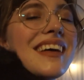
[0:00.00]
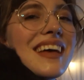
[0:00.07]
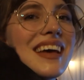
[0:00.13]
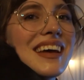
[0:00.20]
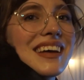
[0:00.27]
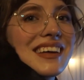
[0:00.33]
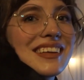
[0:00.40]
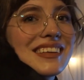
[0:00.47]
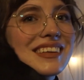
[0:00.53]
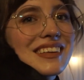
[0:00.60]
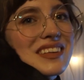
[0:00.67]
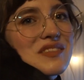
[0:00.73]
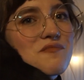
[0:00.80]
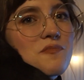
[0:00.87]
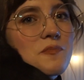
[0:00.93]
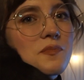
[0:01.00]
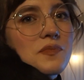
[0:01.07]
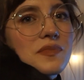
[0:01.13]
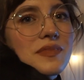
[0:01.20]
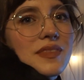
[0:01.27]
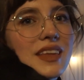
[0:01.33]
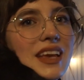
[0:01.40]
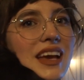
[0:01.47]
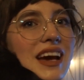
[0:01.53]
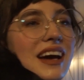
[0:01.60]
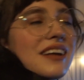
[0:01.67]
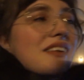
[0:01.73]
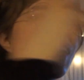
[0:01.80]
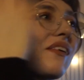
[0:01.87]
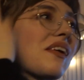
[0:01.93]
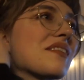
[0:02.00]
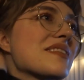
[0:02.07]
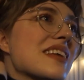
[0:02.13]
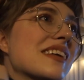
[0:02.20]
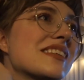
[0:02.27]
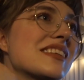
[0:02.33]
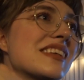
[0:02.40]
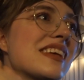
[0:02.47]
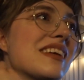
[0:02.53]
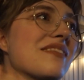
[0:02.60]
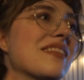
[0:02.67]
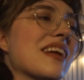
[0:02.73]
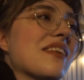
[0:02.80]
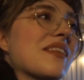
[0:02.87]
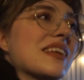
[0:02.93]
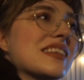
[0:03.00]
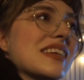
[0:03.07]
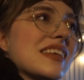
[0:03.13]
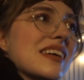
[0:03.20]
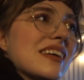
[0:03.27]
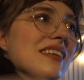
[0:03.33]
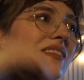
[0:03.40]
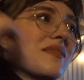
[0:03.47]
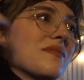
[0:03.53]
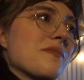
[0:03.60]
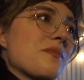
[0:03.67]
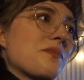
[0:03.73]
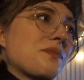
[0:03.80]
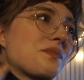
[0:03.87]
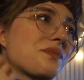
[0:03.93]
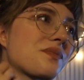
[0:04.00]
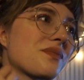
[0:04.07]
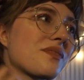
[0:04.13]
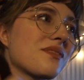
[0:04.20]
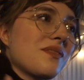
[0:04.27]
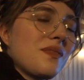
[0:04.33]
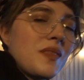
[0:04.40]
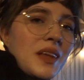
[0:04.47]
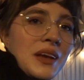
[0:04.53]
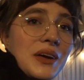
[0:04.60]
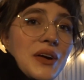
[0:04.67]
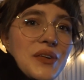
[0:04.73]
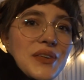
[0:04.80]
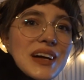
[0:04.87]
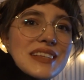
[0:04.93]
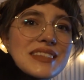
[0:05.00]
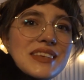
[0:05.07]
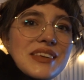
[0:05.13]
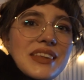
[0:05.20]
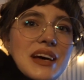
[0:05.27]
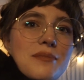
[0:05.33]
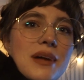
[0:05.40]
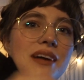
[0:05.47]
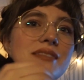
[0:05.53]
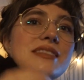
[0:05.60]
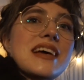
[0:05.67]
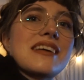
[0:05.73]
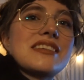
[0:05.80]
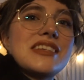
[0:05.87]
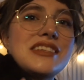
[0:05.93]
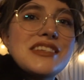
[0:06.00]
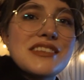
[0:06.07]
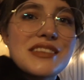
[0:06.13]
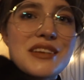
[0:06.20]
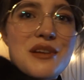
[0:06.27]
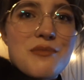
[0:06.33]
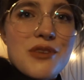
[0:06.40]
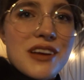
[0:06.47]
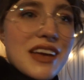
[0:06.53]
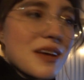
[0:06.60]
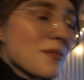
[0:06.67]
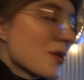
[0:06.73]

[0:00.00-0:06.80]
And I don't know, I was actually, when I went to go rescue them, I was actually just gonna bring him